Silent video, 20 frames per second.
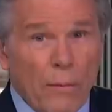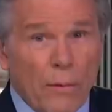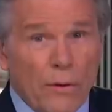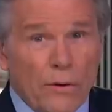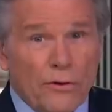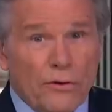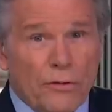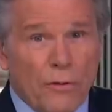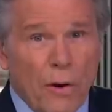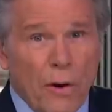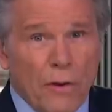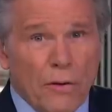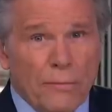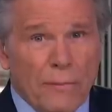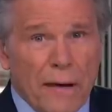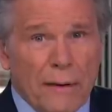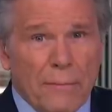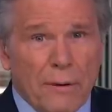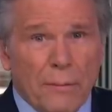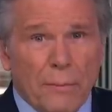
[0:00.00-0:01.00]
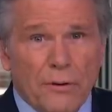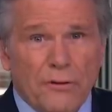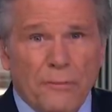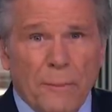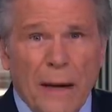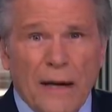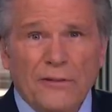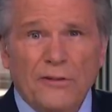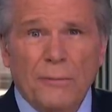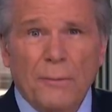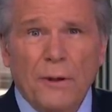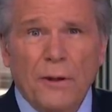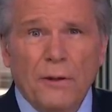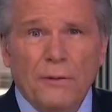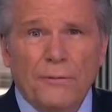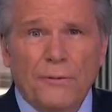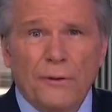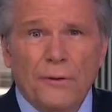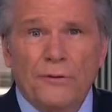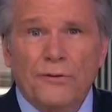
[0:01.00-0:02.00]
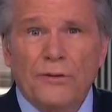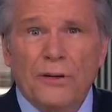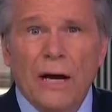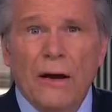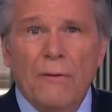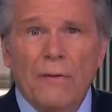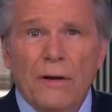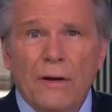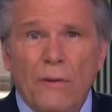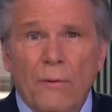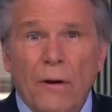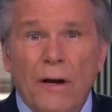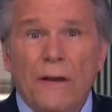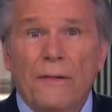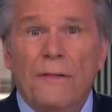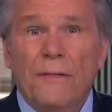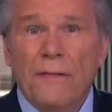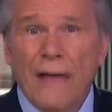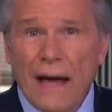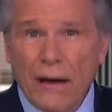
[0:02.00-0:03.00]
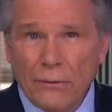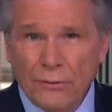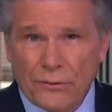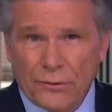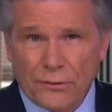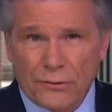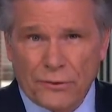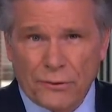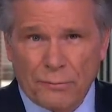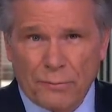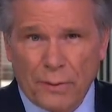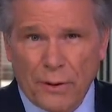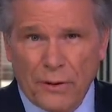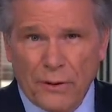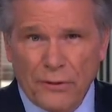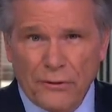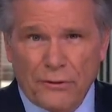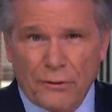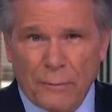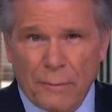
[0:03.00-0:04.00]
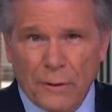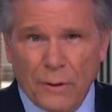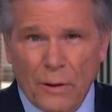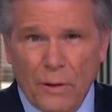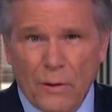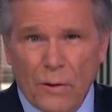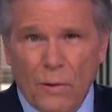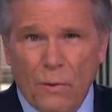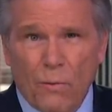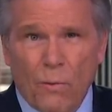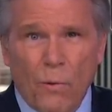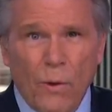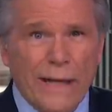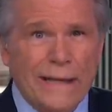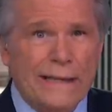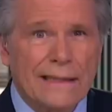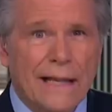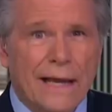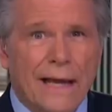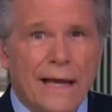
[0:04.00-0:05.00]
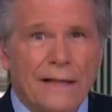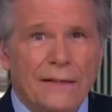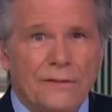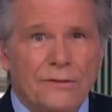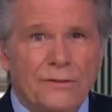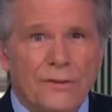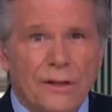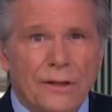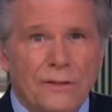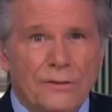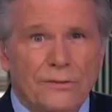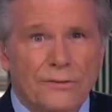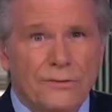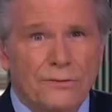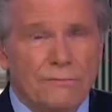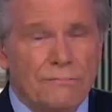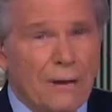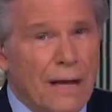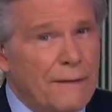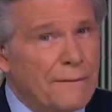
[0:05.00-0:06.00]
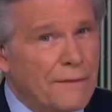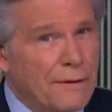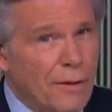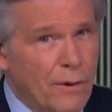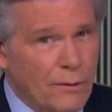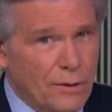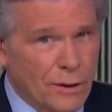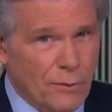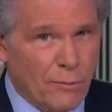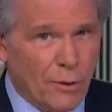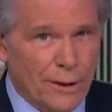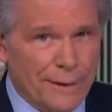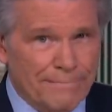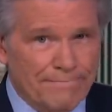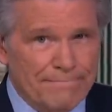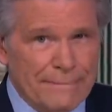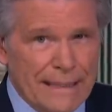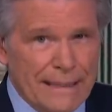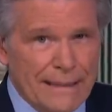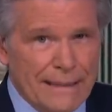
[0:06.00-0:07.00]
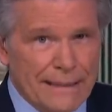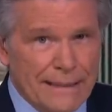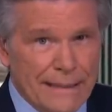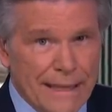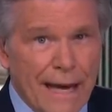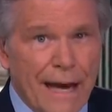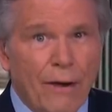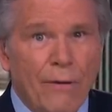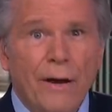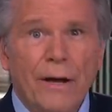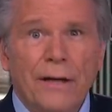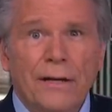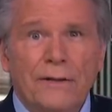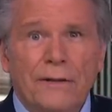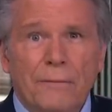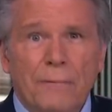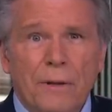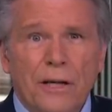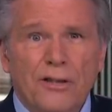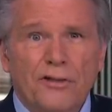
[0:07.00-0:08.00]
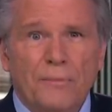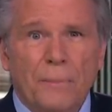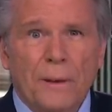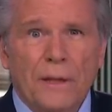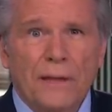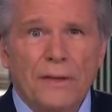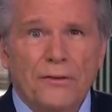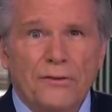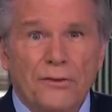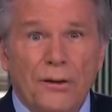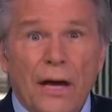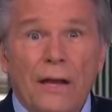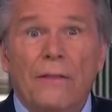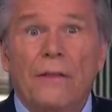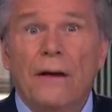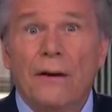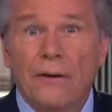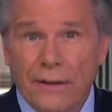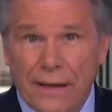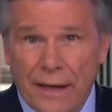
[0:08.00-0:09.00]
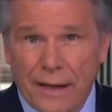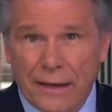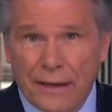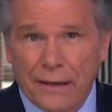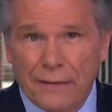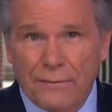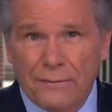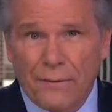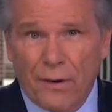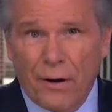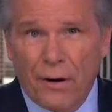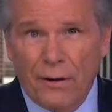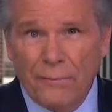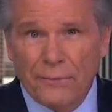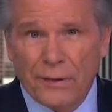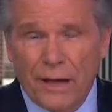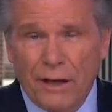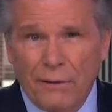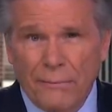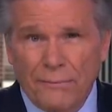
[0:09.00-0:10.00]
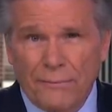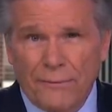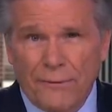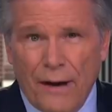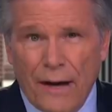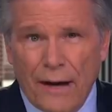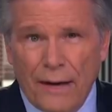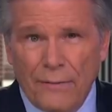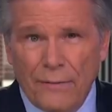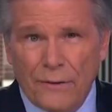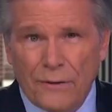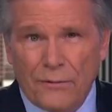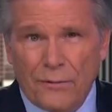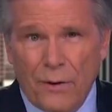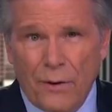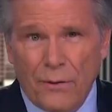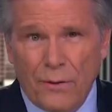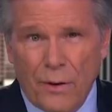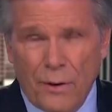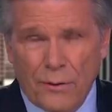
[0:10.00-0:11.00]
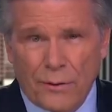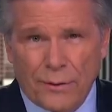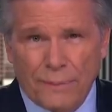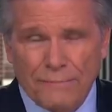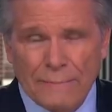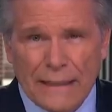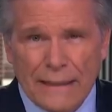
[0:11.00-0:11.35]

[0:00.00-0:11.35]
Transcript: Bird drone may be responsible for scaring away thousands of birds from a local wetlands, and it's not the only one. Now, Huntington Beach police say they're getting involved to help find the drone owner.